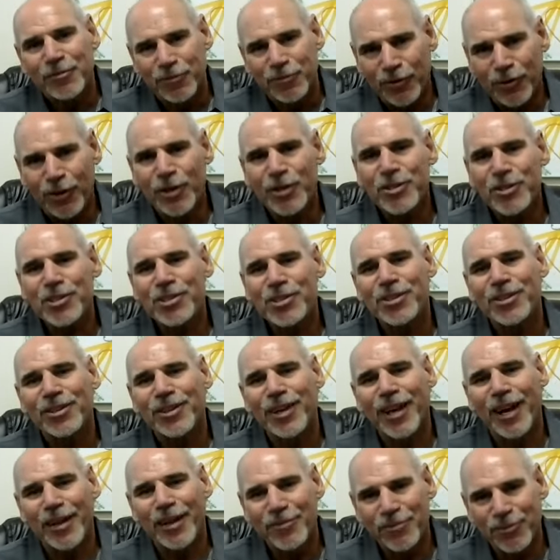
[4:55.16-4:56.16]
first
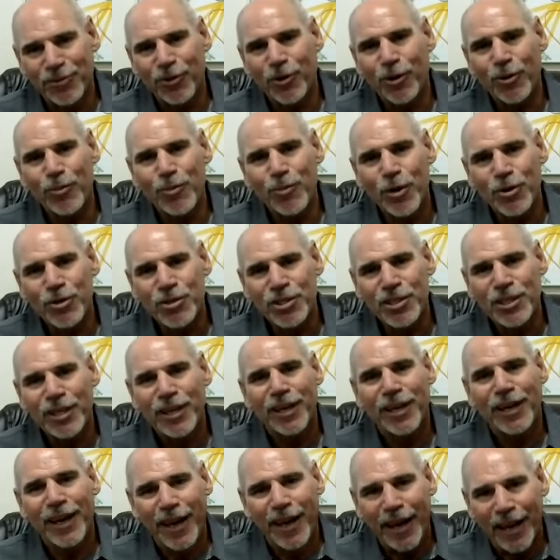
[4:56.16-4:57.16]
and foremost,
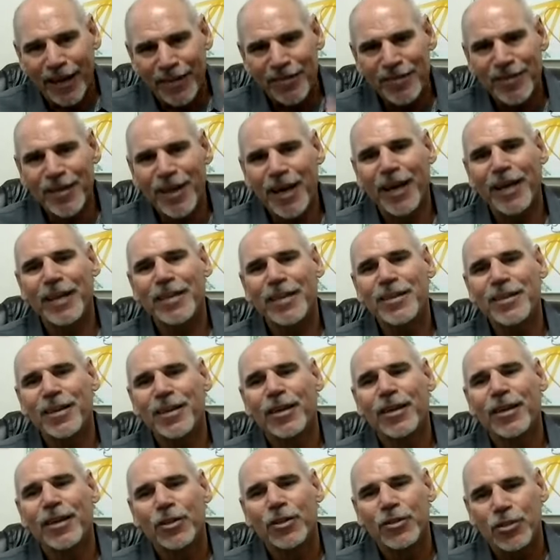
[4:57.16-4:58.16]
and
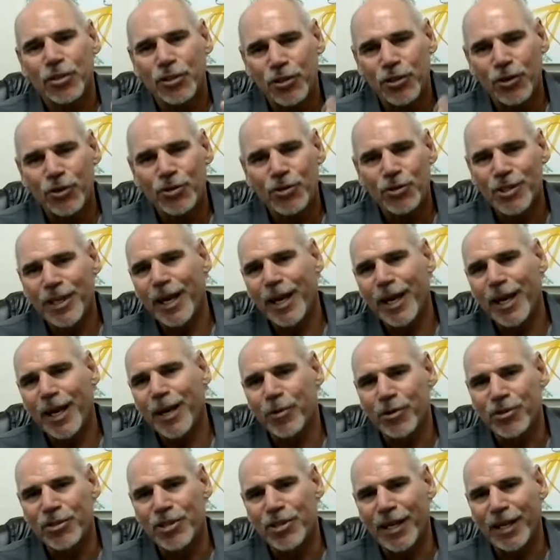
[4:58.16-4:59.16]
then to those
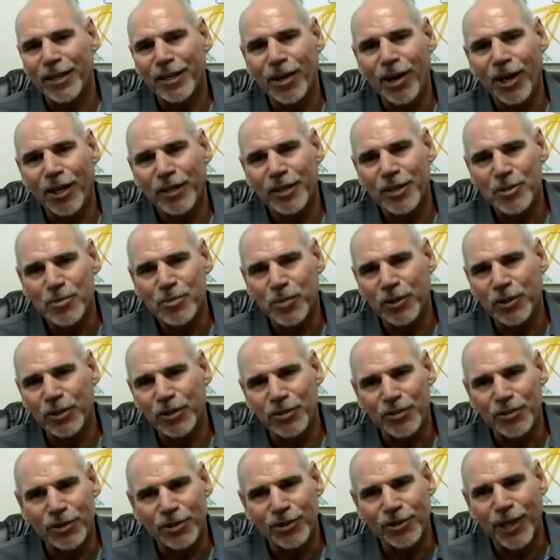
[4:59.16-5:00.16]
neighbors that God has
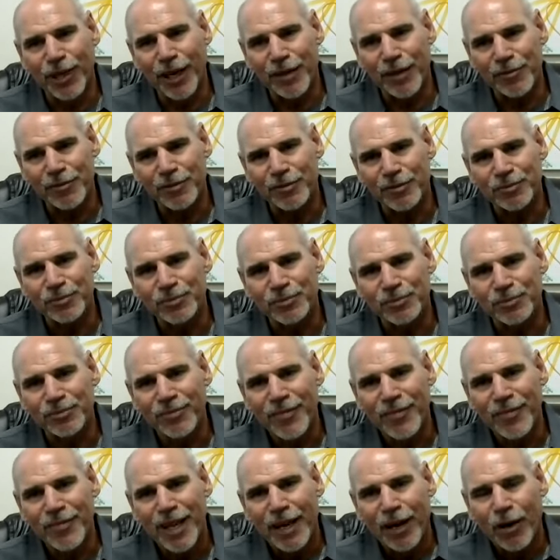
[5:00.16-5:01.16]
put in your life.
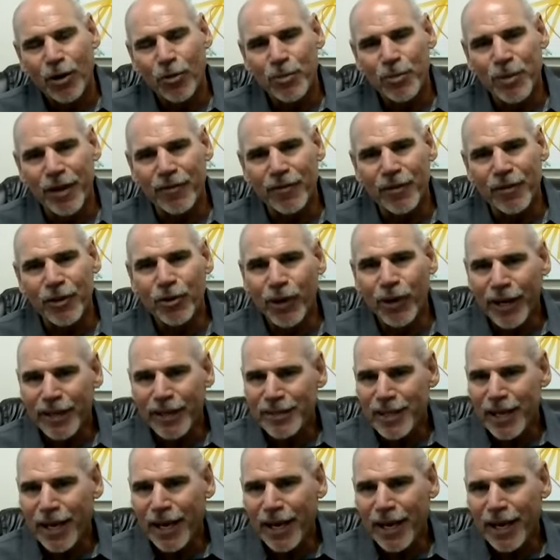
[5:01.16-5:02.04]
Hope you have a great